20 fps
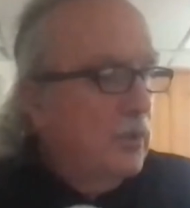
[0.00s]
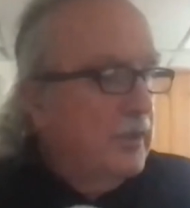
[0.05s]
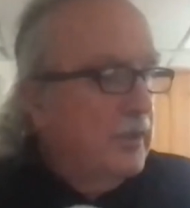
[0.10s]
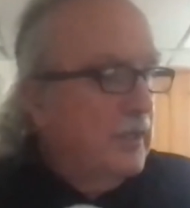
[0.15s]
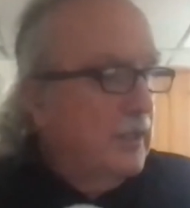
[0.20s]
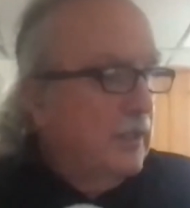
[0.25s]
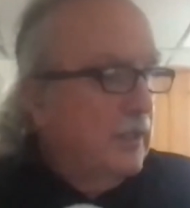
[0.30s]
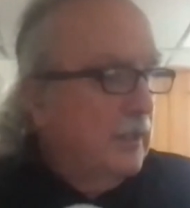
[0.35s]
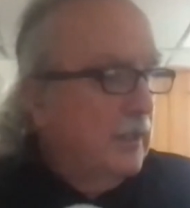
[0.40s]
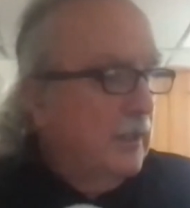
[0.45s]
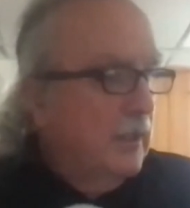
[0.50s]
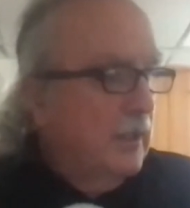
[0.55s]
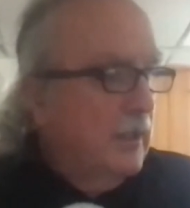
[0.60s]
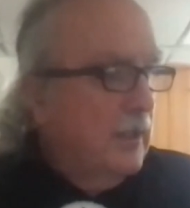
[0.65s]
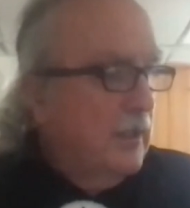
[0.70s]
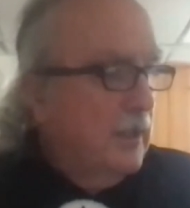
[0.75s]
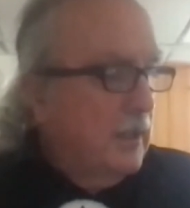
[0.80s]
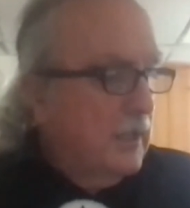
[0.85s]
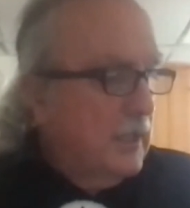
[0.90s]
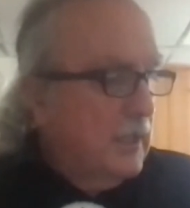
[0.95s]
than
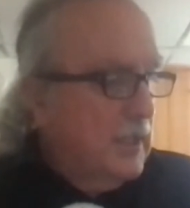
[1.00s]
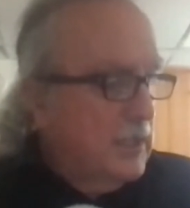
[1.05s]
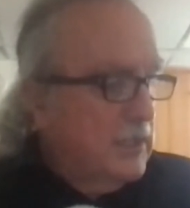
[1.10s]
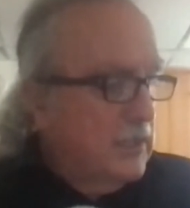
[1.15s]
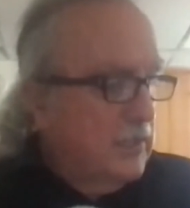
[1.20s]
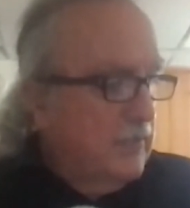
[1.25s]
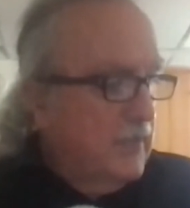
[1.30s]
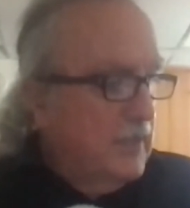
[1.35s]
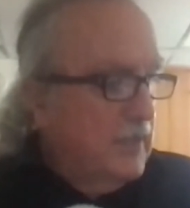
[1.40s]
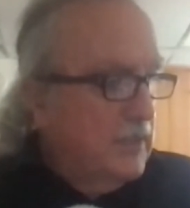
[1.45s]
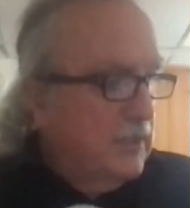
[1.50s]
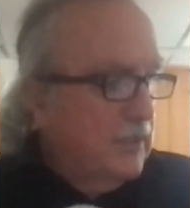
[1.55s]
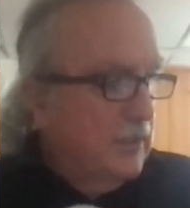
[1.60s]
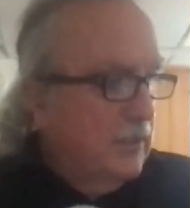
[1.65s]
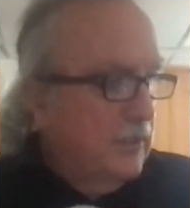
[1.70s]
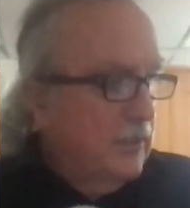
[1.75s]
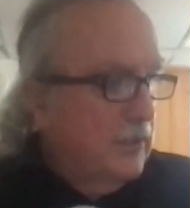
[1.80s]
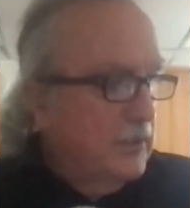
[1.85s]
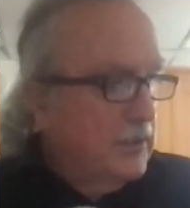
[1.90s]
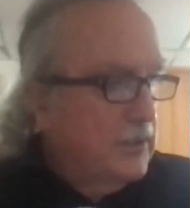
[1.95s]
conservation
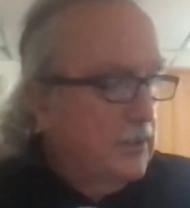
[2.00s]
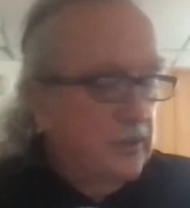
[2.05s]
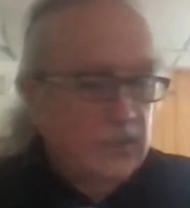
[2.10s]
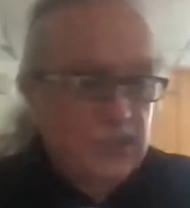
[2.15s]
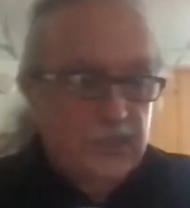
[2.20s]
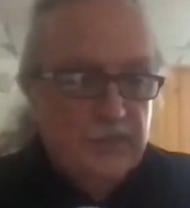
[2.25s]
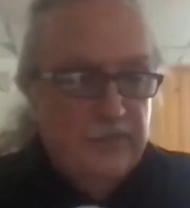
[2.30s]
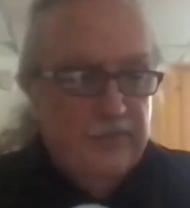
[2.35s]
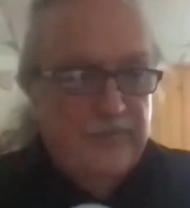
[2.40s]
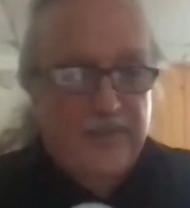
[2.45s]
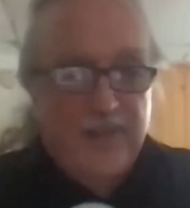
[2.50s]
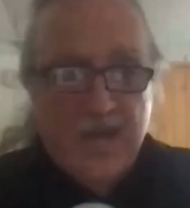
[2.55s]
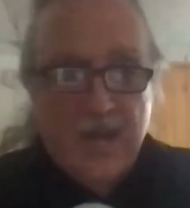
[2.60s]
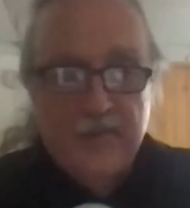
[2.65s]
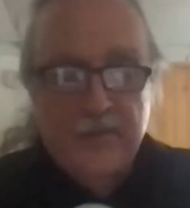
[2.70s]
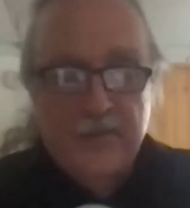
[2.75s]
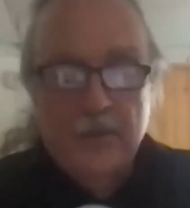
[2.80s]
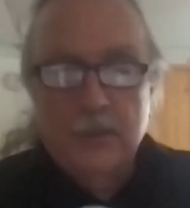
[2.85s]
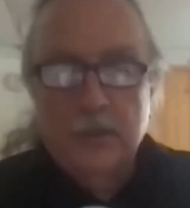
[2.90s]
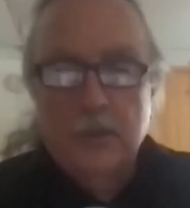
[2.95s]
goals, they're
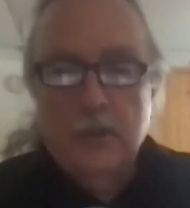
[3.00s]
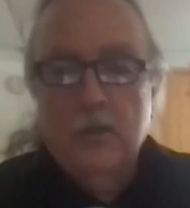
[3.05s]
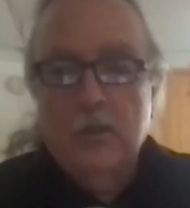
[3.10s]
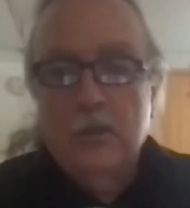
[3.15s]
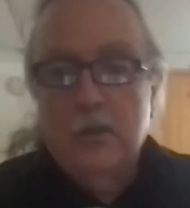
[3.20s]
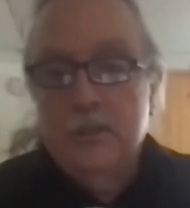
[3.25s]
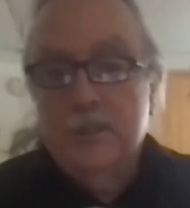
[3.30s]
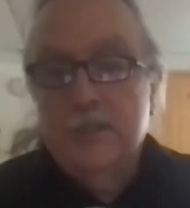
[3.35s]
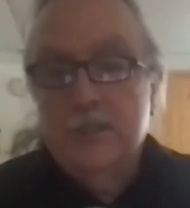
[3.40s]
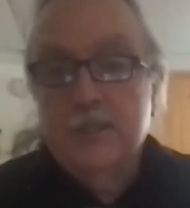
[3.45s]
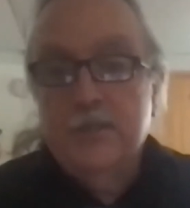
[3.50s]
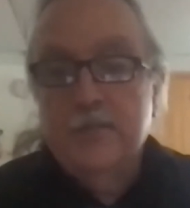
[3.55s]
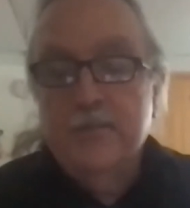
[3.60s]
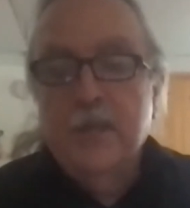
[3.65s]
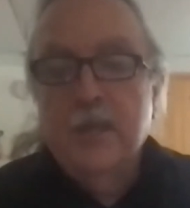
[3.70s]
survival goals.